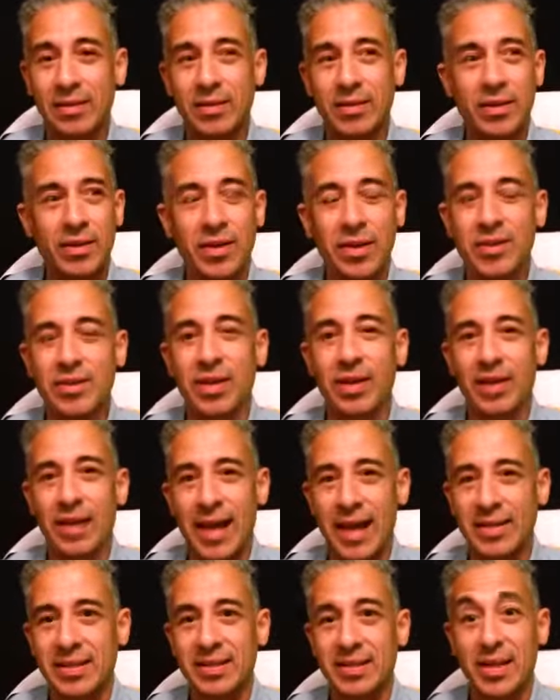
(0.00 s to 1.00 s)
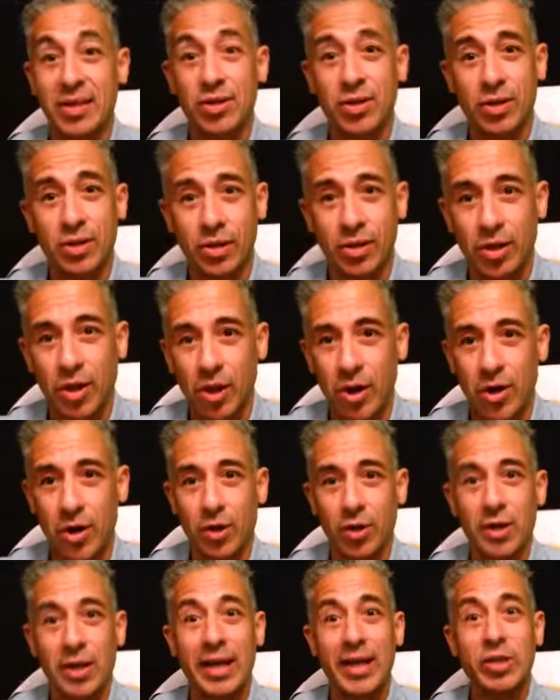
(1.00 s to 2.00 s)
You know, these are lessons that you can
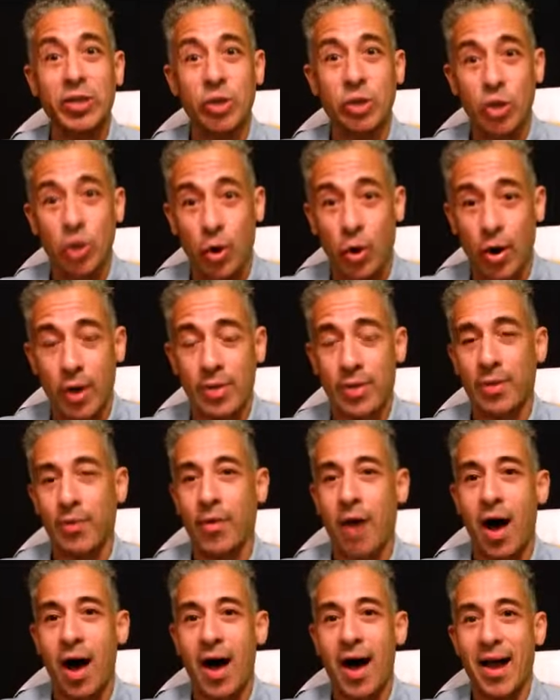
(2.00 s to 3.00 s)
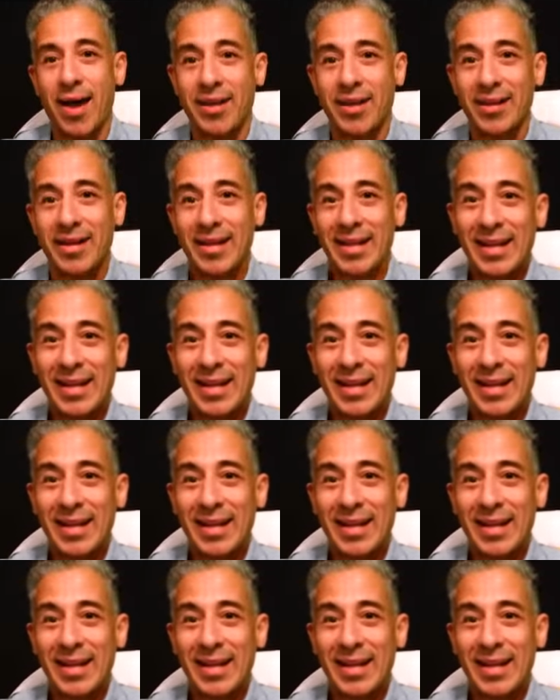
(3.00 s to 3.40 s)
learn. Enjoy the ride.